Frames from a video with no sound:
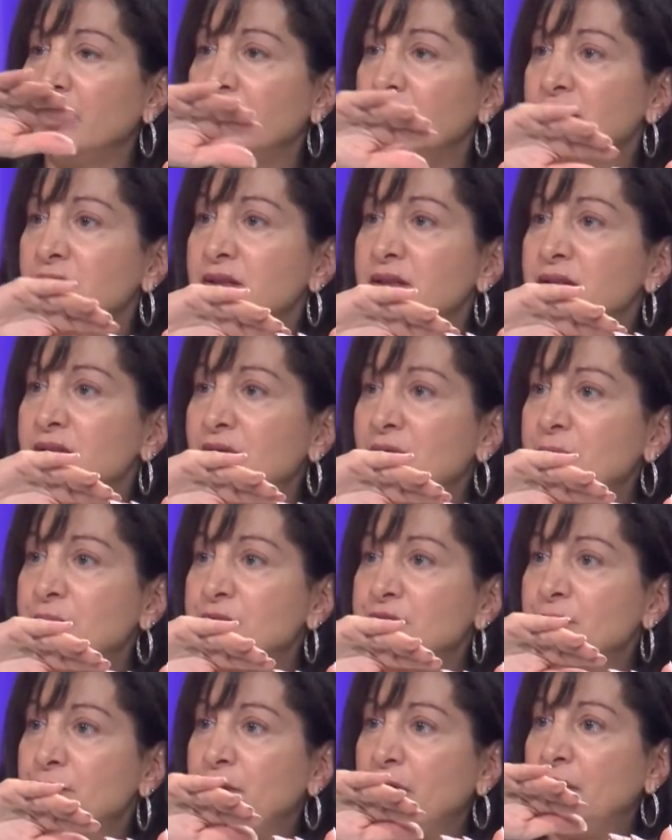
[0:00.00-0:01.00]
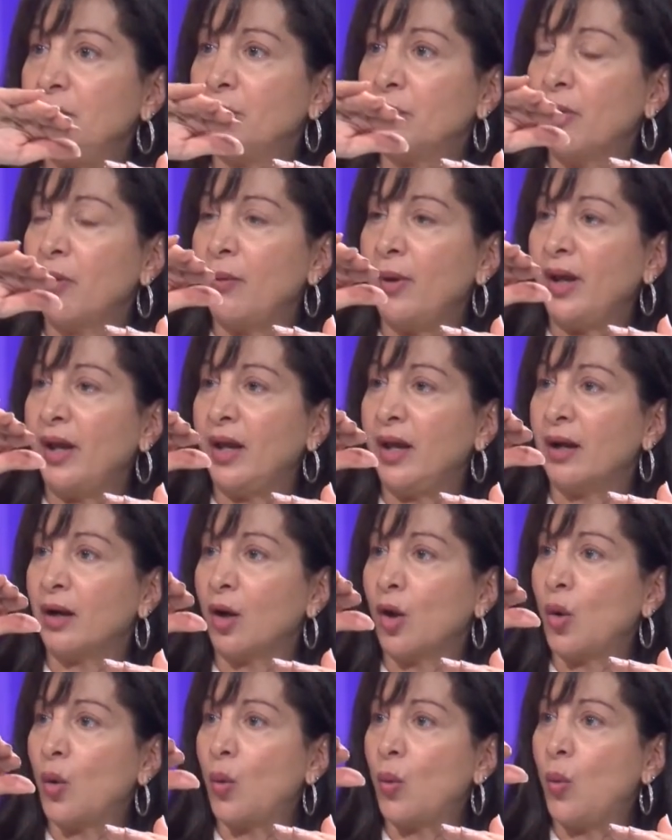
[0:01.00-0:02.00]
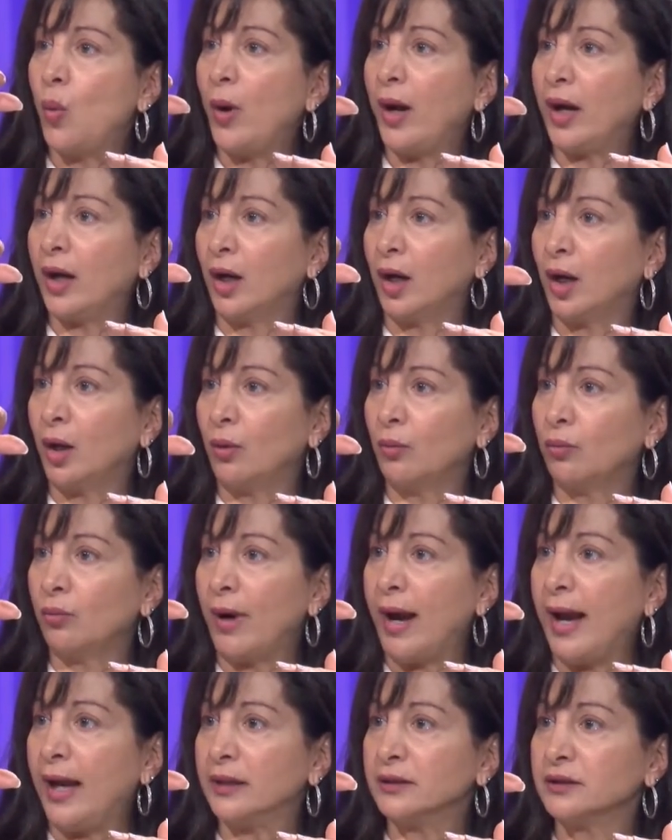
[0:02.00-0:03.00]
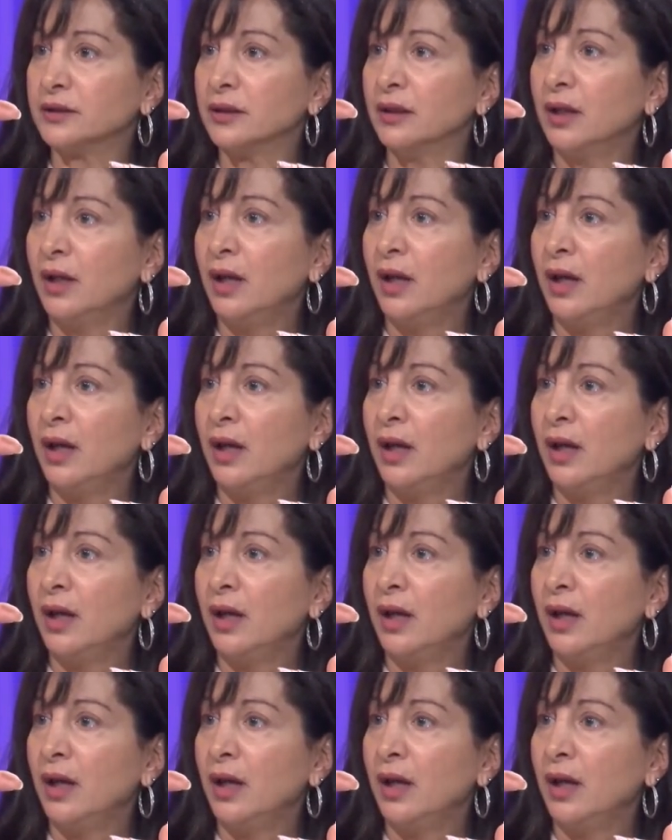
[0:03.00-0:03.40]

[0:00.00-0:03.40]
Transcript: that yeah. seem to be growing at a quicker rate.